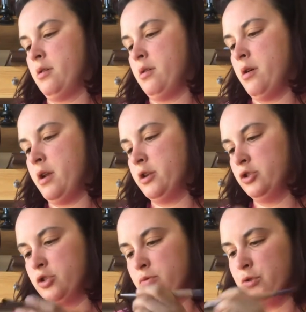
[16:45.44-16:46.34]
And I
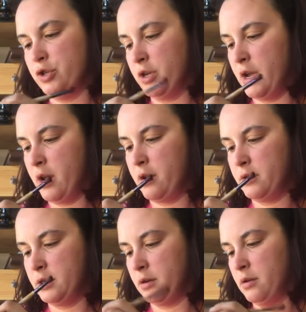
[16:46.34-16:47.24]
just push it in
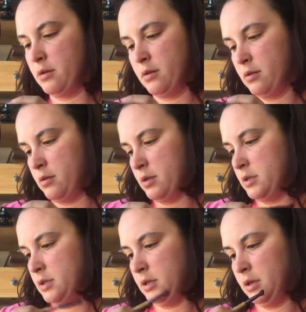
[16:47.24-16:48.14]
to, let's
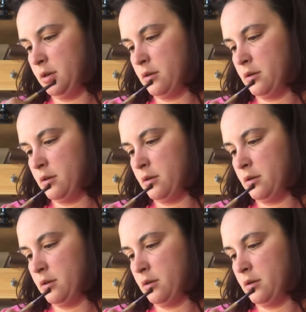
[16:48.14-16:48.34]
see.